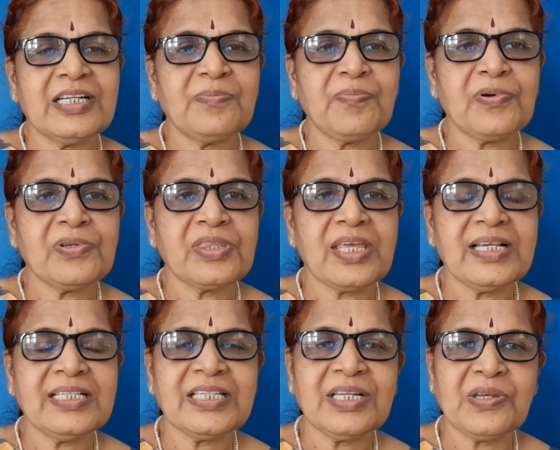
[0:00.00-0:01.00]
it put
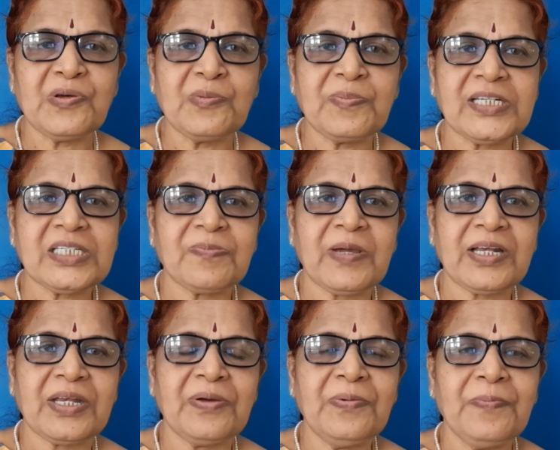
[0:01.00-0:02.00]
things in new
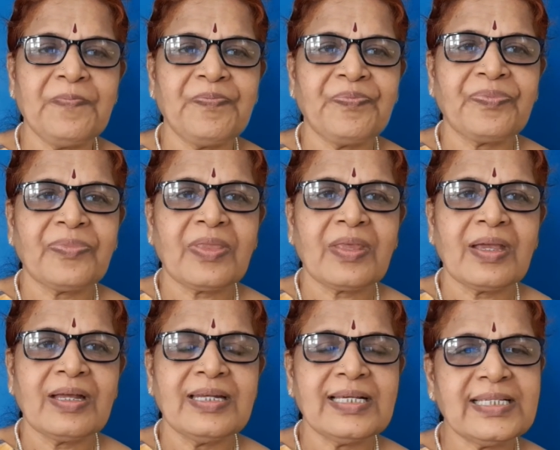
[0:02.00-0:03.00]
perspective?
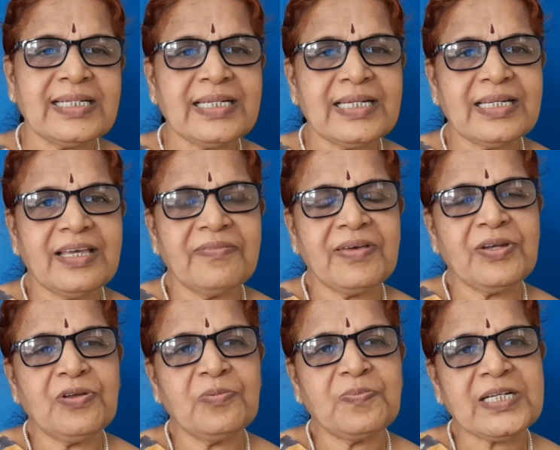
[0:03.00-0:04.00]
Doesn't it give a
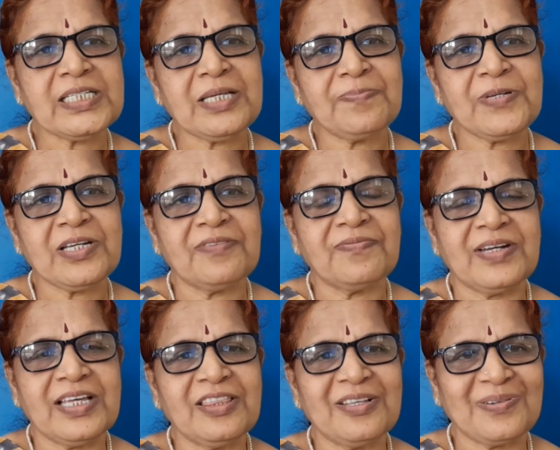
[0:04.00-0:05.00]
new perception of
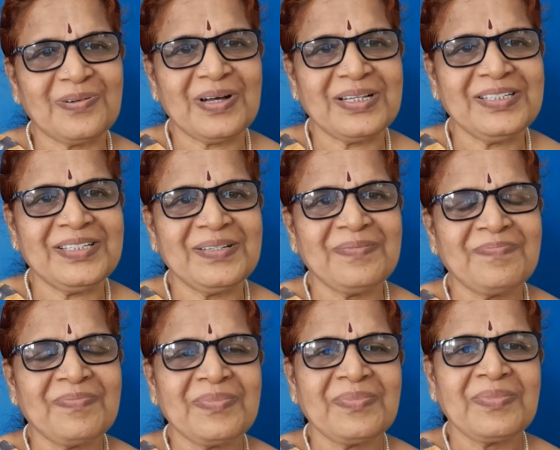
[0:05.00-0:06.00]
death to us?
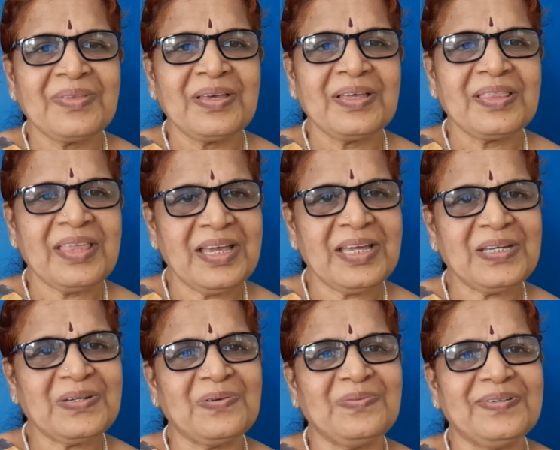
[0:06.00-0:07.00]
Think
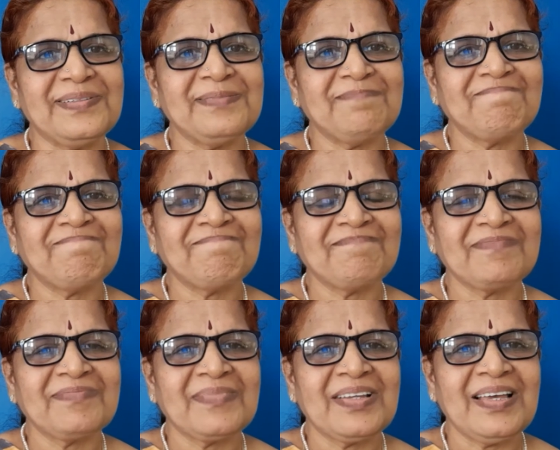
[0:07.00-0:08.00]
it over.
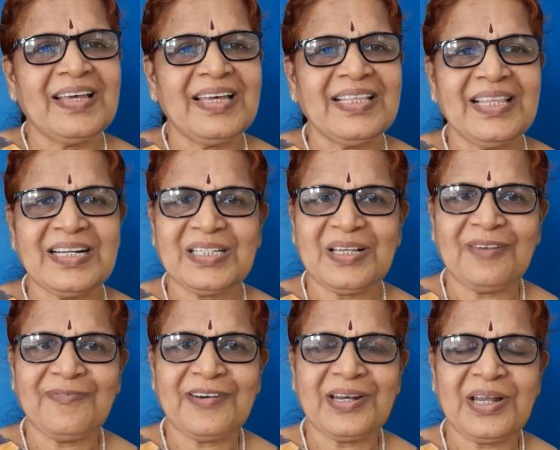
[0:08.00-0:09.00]
That's all
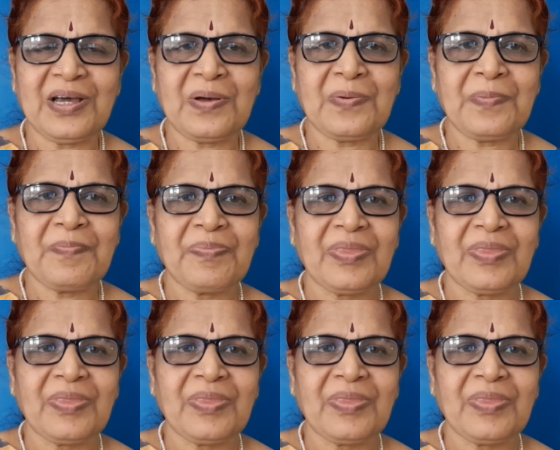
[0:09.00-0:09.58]
for now.